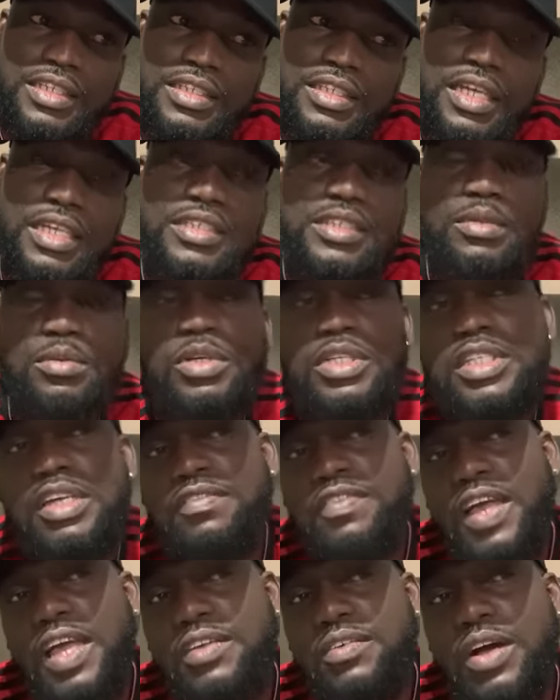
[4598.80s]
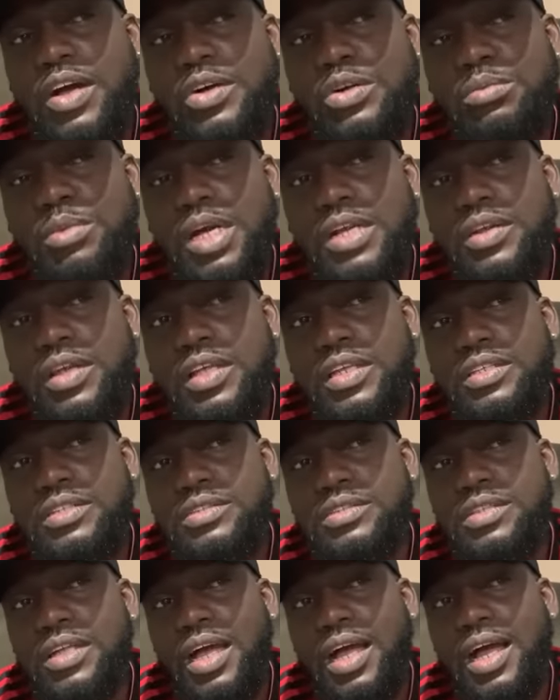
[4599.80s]
Then suppose you find my woman,
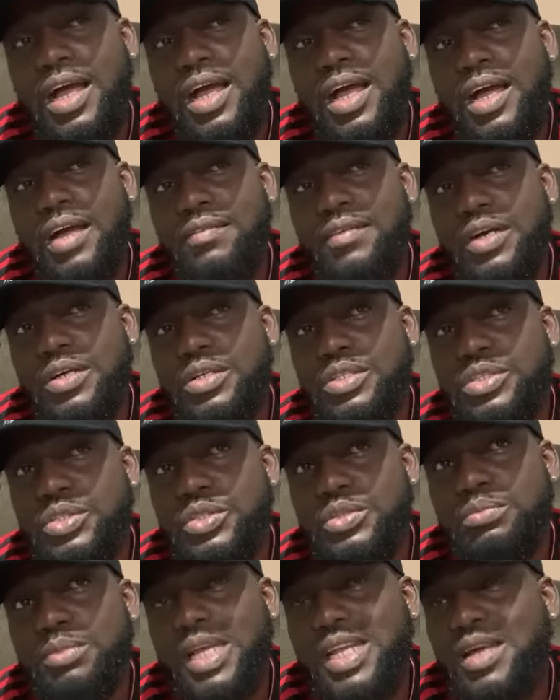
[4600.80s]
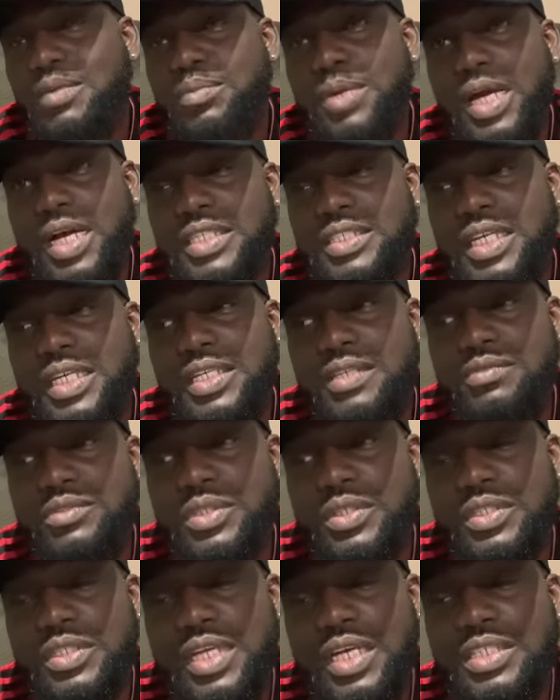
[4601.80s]
I go through menopause and them
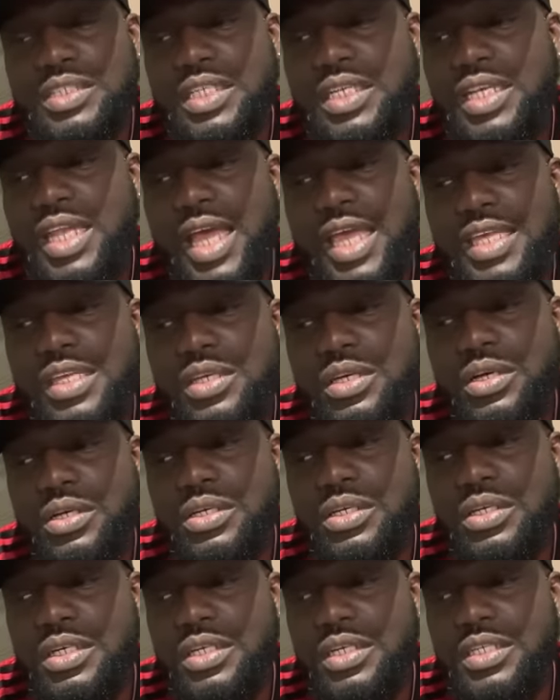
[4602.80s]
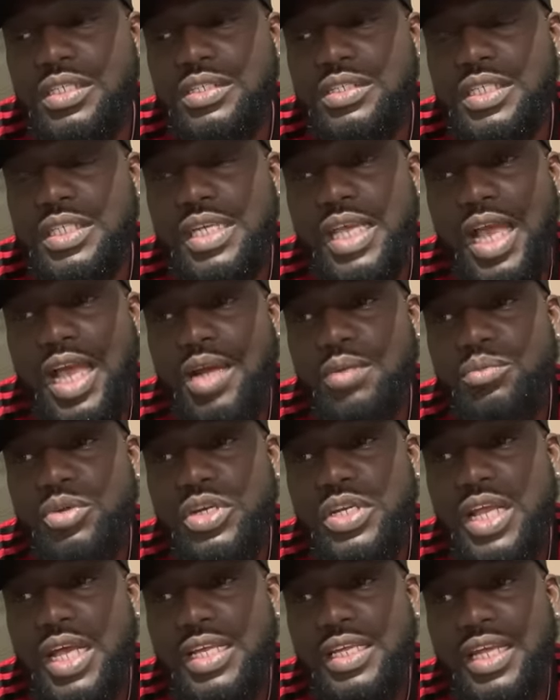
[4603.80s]
something, and she like you. She can't
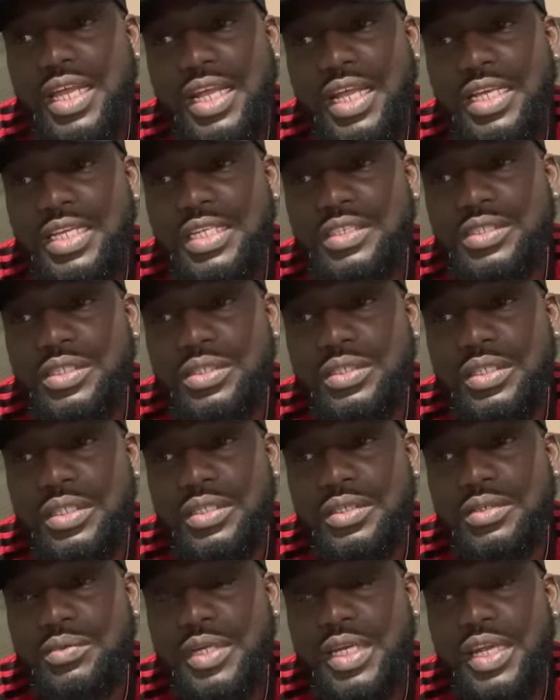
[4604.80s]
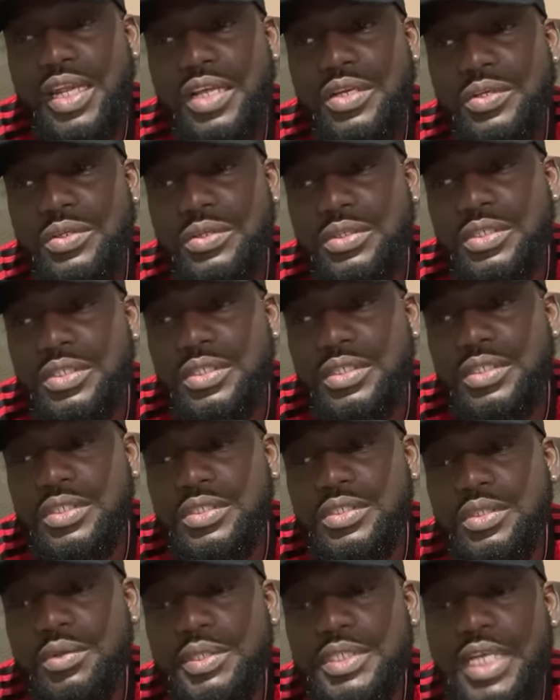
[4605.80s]
breathe again and then something. What you do?
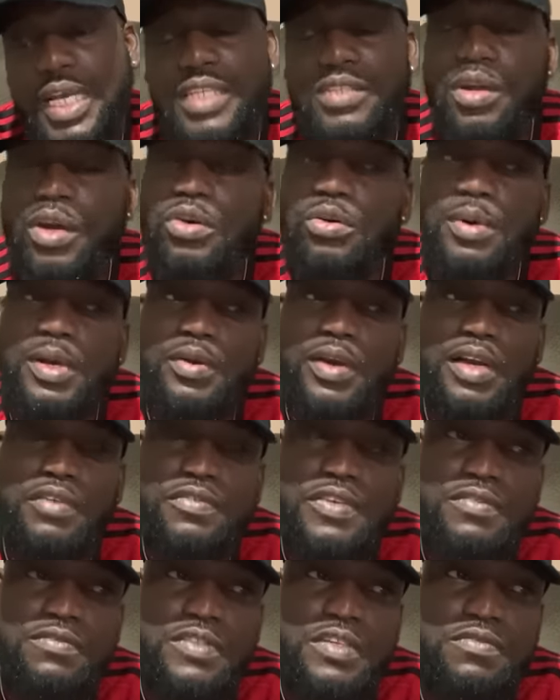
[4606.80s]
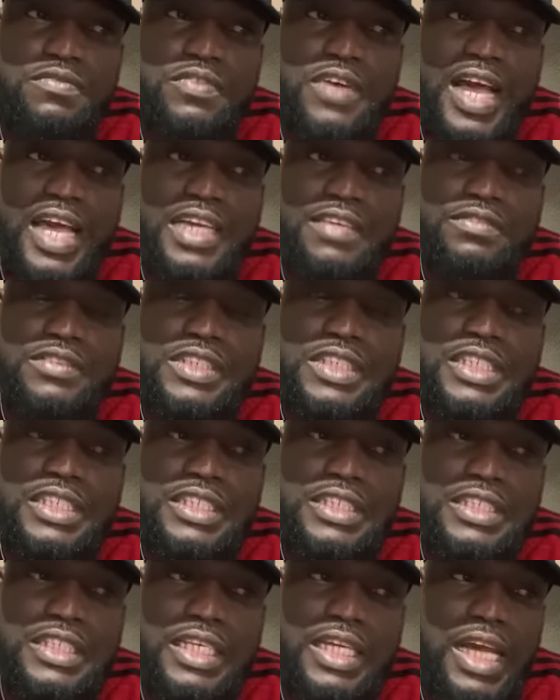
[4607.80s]
So what's your tongue woman who have 55,
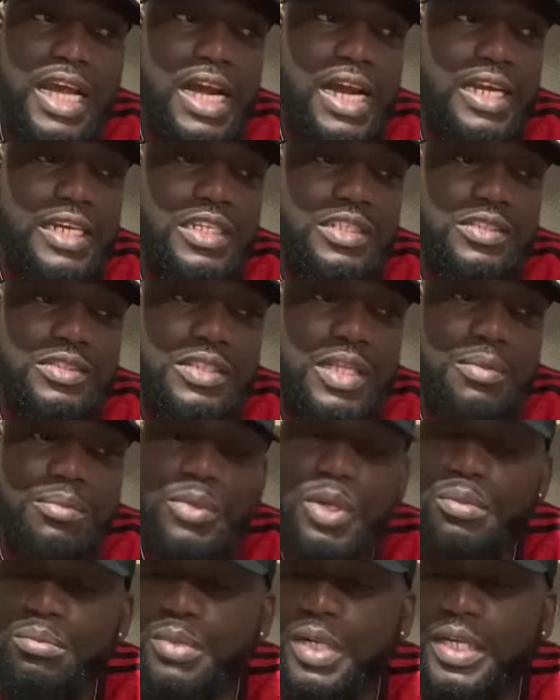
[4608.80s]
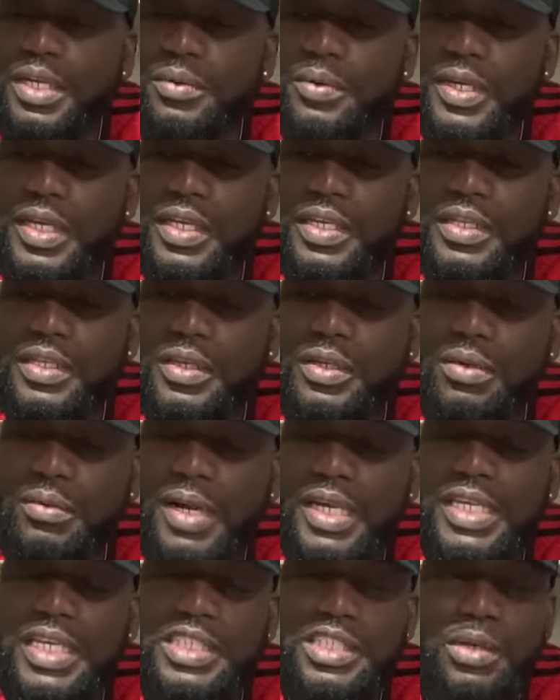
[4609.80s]
60 or them number there?
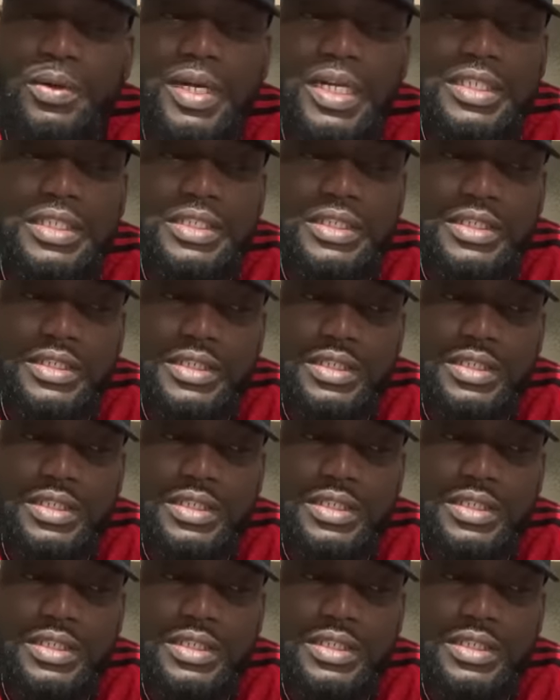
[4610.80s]
What age you want?